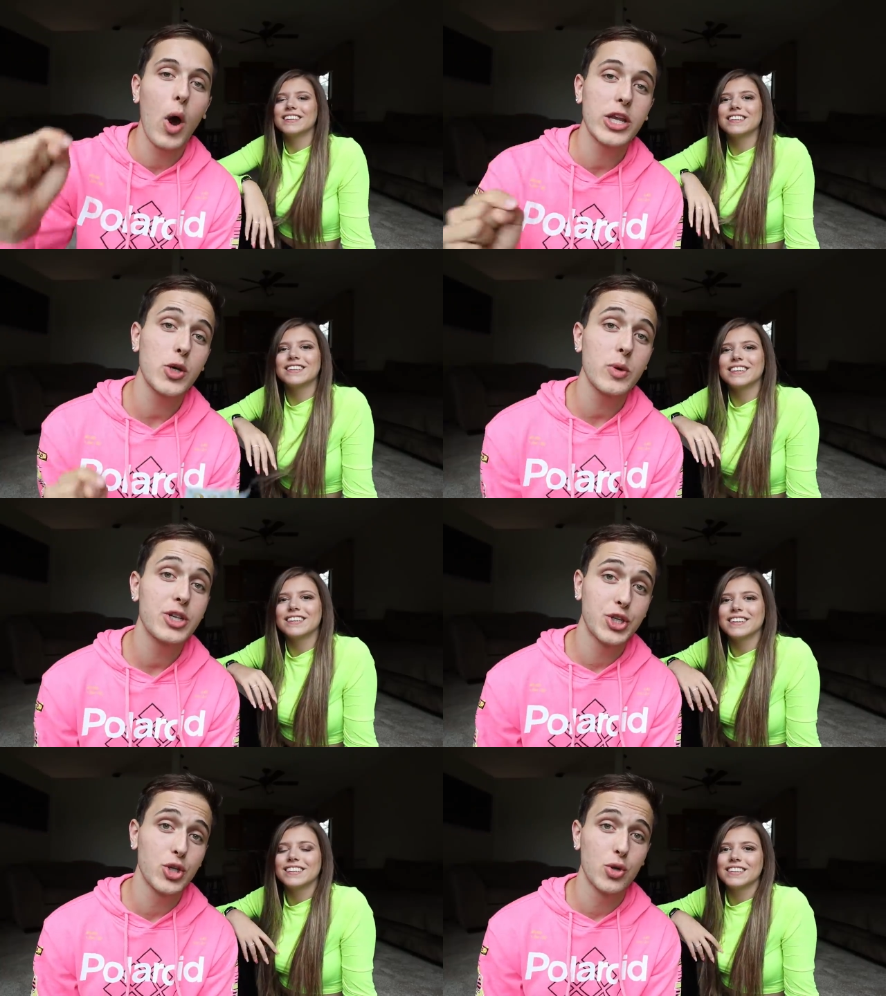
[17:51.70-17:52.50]
Speaker 1: what you
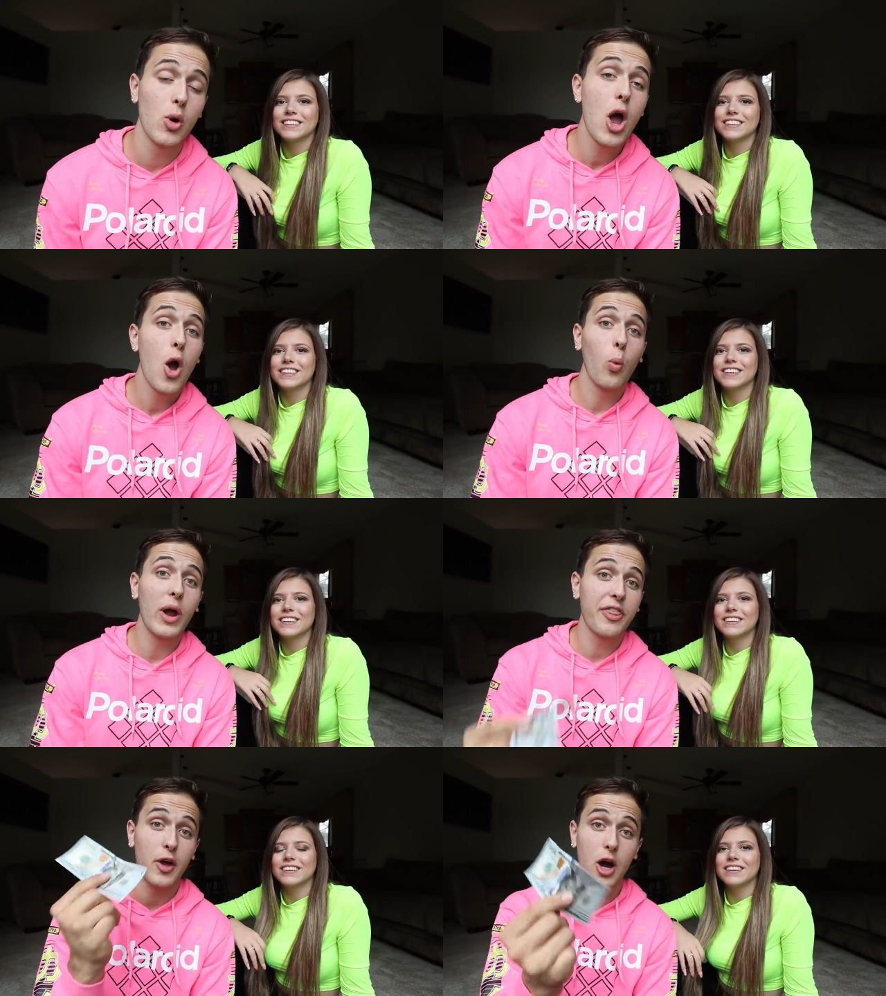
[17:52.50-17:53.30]
would do
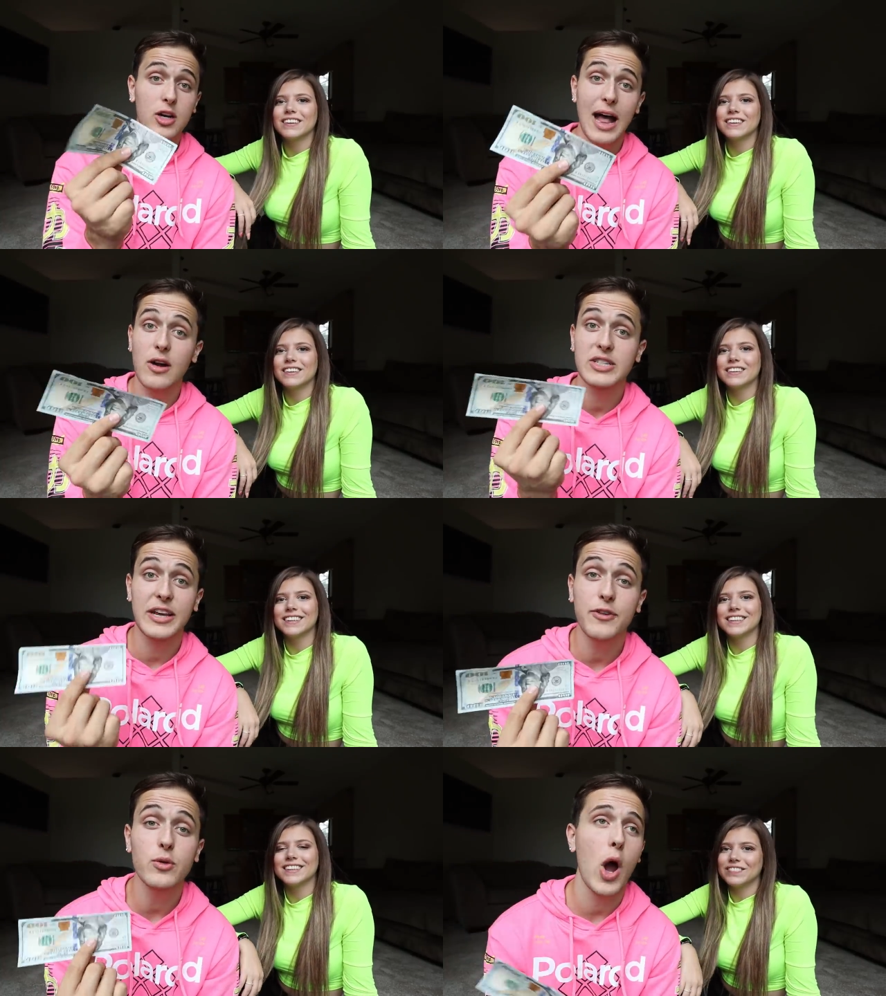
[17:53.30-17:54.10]
with a hundred dollars
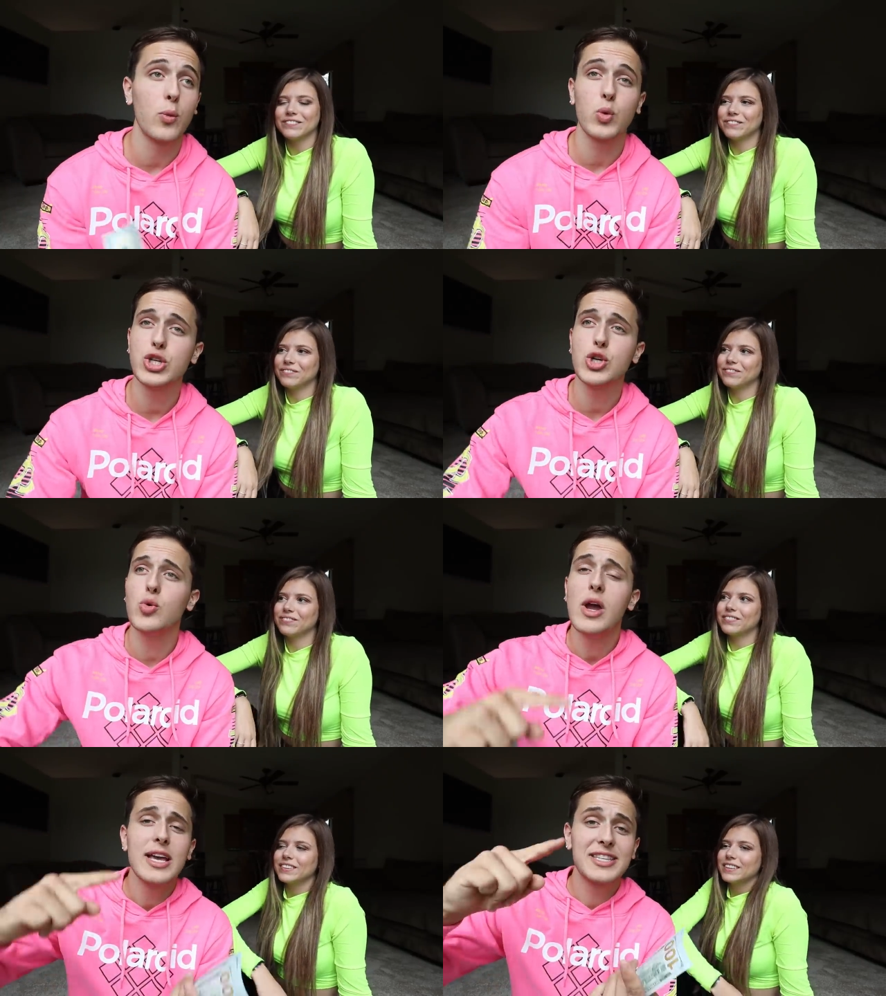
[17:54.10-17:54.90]
if you won. Would
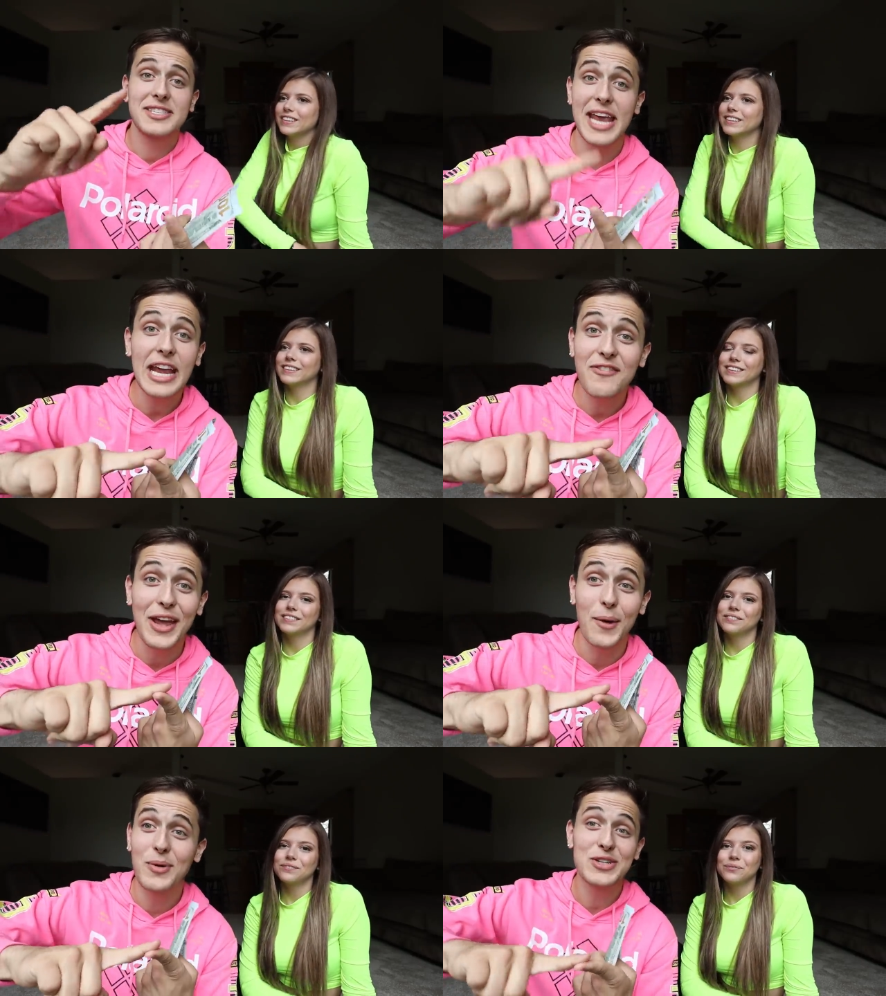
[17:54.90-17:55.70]
you save
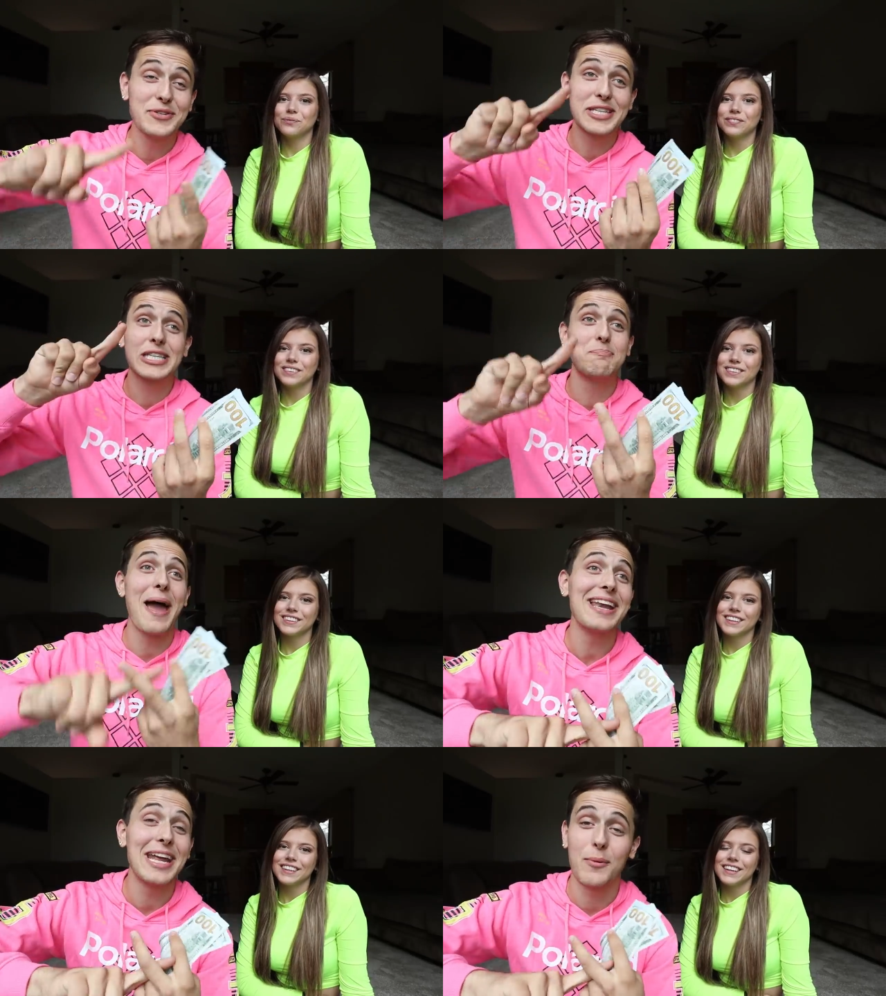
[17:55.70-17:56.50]
it? Would you
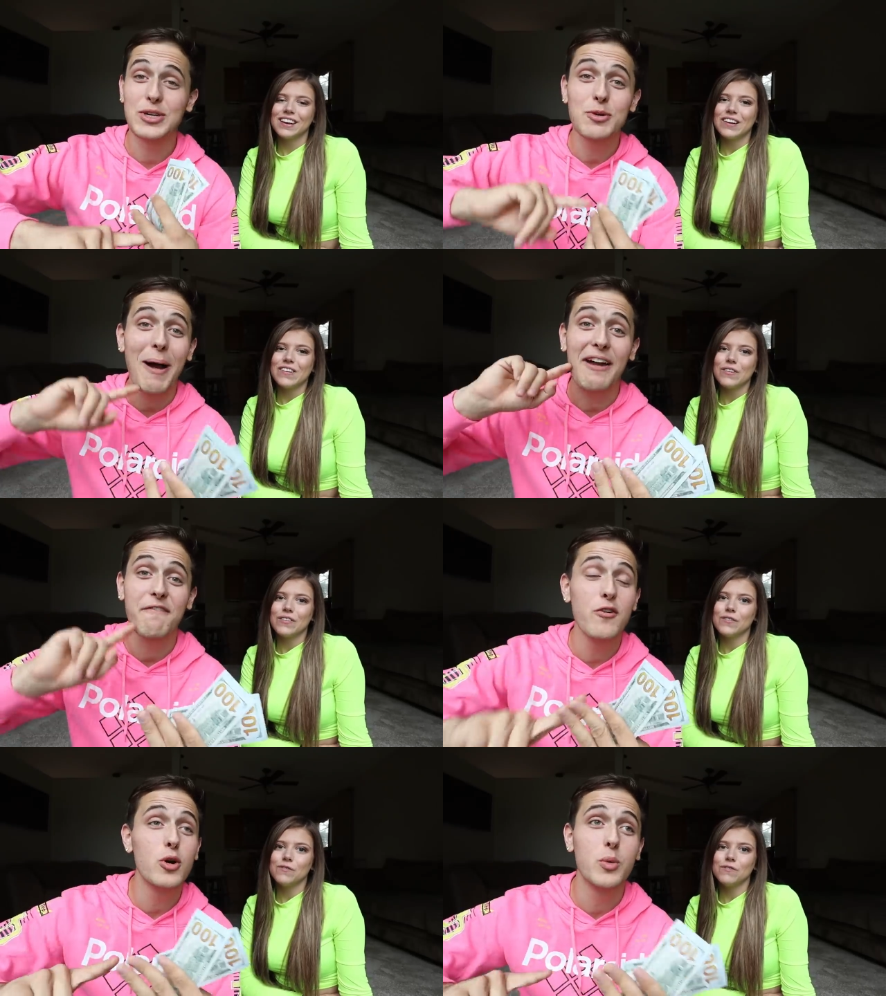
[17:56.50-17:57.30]
spend it? Would you buy
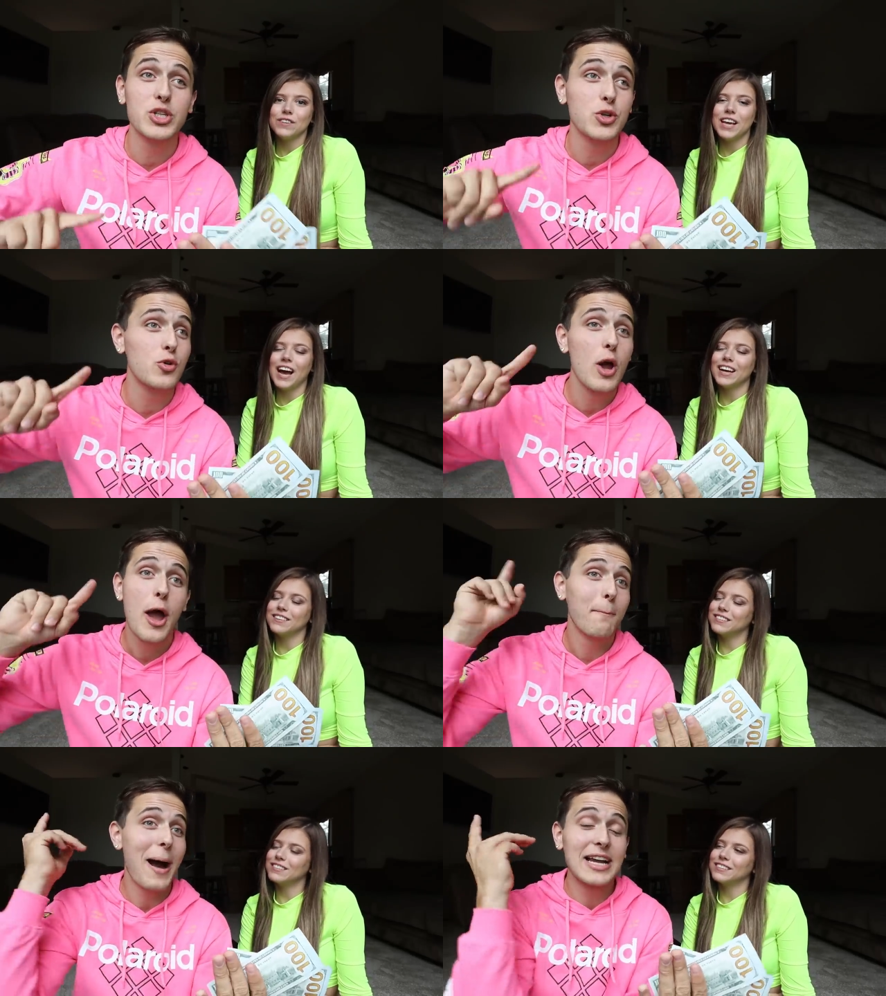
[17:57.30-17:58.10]
food? Would you
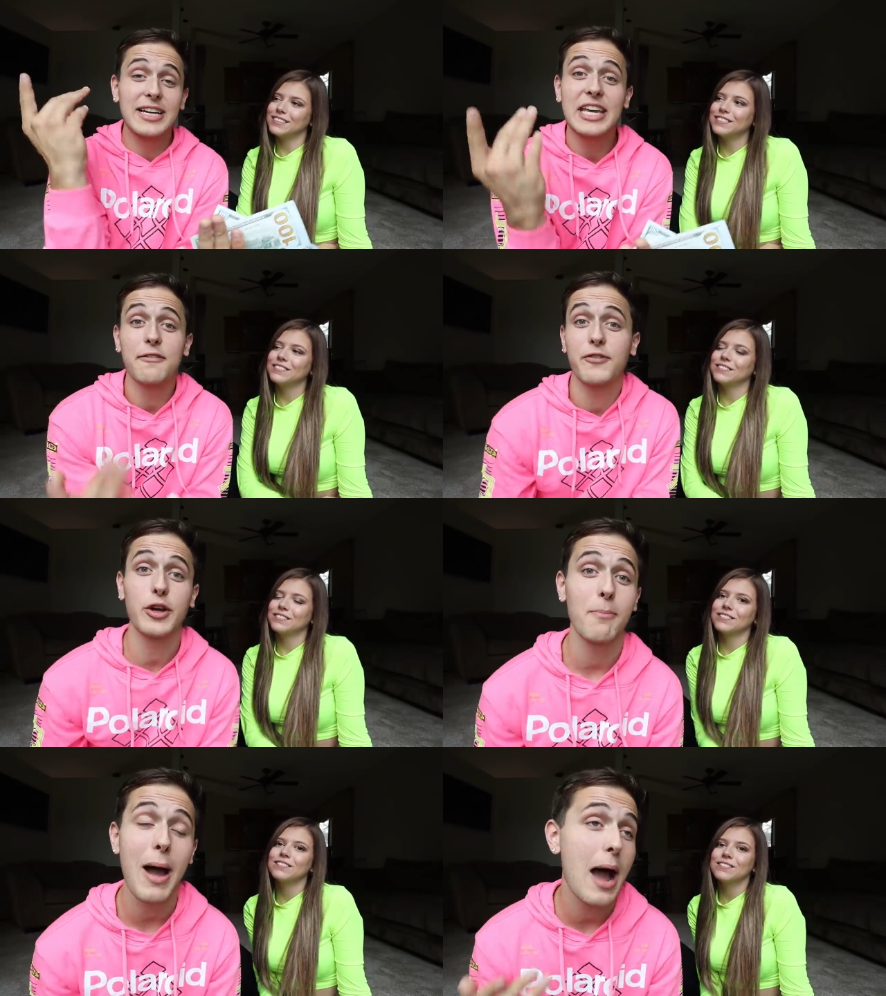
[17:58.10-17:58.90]
yes. buy a gift for
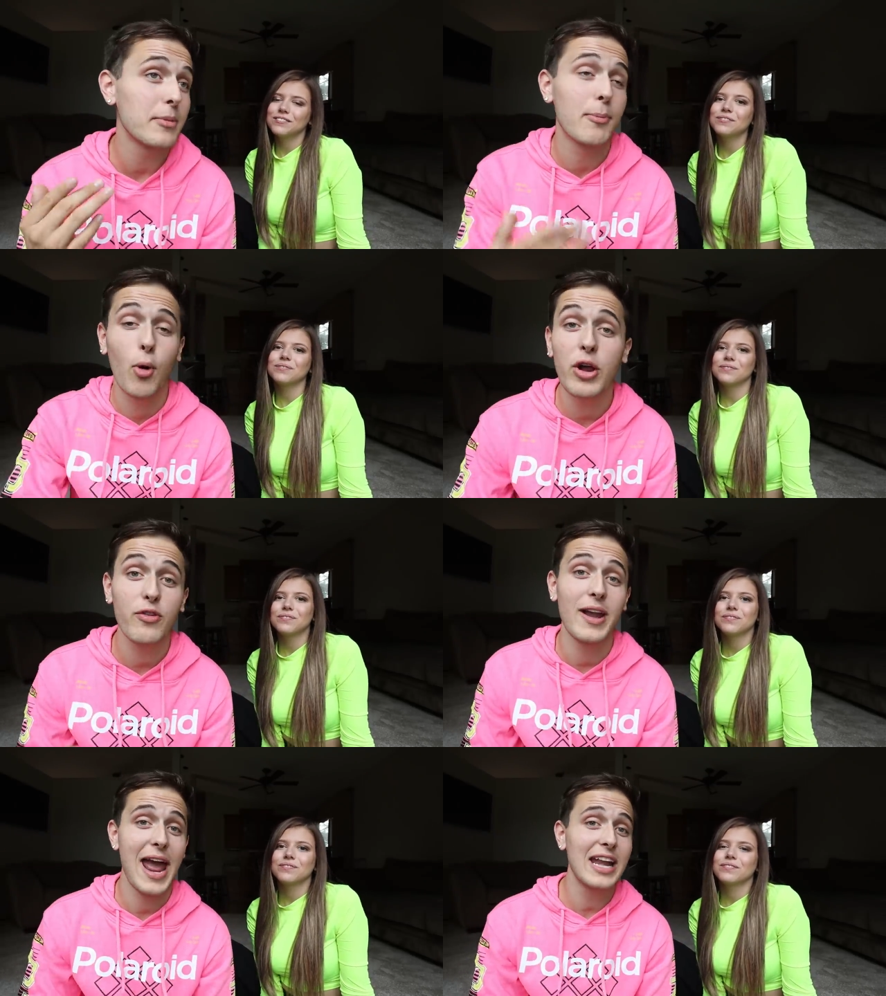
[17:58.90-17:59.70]
your mom, your boyfriend,